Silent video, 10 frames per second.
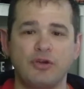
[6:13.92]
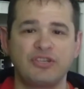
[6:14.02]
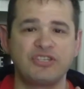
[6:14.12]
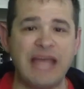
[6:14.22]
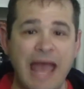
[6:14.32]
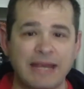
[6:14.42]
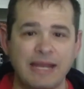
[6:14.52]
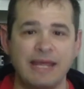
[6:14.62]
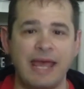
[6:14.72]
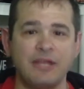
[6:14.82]

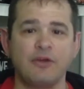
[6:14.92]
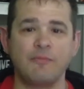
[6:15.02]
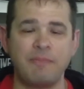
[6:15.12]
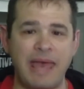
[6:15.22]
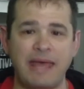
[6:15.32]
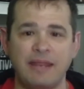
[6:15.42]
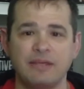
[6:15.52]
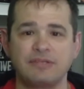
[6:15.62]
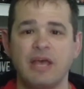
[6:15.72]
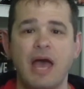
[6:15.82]
sanity and your
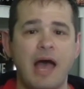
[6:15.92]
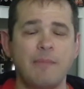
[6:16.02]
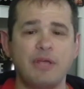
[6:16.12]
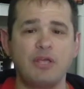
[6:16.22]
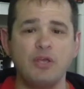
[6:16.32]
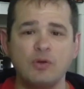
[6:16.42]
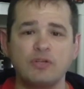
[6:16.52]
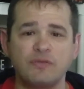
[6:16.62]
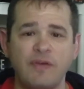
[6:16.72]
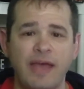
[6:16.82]
madness. I'm a
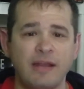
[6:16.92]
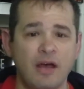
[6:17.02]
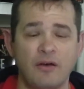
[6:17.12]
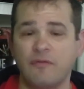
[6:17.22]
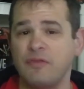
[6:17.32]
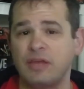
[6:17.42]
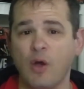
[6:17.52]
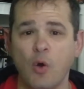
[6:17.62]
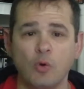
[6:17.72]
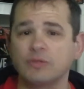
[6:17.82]
huge fan of the
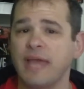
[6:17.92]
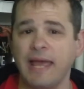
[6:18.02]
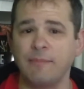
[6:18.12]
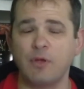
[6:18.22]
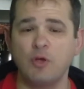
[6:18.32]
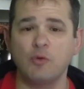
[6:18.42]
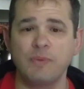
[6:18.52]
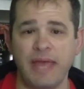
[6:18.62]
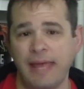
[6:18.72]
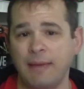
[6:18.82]
old
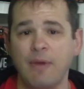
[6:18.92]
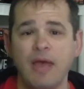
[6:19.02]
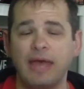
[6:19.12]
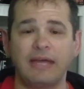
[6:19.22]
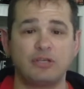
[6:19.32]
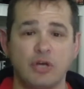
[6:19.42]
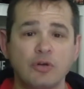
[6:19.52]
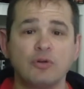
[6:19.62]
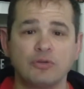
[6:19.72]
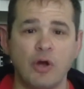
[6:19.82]
GameCube game
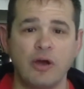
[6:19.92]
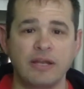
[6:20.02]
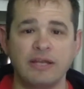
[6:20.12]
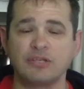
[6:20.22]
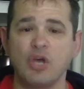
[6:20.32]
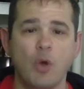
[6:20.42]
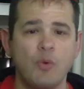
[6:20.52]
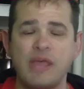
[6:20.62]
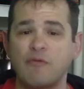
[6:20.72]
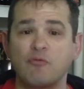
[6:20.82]
Eternal Darkness,
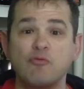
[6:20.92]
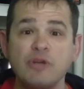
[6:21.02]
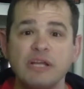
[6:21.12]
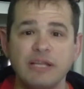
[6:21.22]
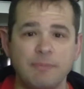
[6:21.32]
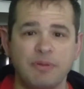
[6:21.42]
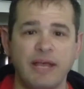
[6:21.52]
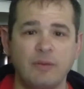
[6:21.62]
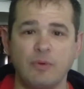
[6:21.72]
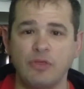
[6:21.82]
where that really
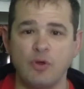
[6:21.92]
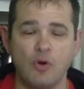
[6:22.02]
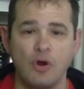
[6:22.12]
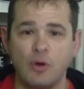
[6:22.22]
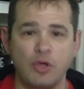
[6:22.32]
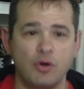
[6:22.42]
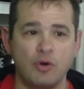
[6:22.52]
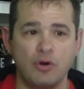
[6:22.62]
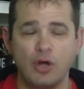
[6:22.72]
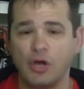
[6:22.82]
played with
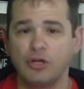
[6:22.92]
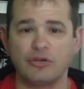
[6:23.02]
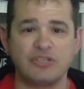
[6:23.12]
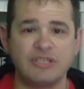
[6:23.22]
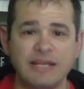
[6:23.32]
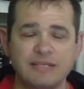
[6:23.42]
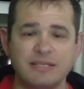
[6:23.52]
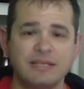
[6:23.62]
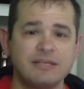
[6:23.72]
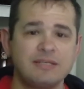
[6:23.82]
your
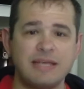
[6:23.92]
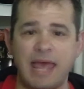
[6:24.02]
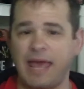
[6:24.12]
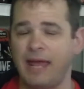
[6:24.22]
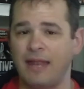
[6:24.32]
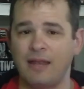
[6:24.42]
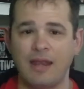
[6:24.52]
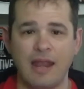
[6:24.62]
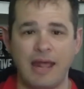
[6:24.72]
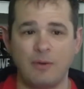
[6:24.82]
senses
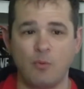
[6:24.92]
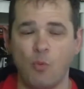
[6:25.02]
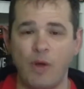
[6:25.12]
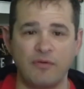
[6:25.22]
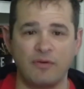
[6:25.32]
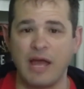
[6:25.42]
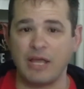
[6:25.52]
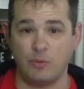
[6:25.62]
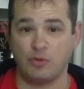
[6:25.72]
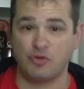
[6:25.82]
and whether or
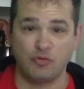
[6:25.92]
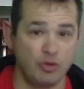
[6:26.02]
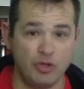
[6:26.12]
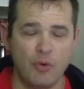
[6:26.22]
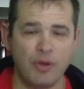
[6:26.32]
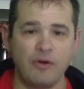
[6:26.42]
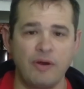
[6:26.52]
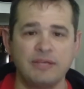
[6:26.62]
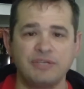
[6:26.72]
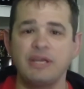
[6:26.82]
not you were truly going
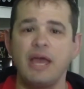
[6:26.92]
crazy.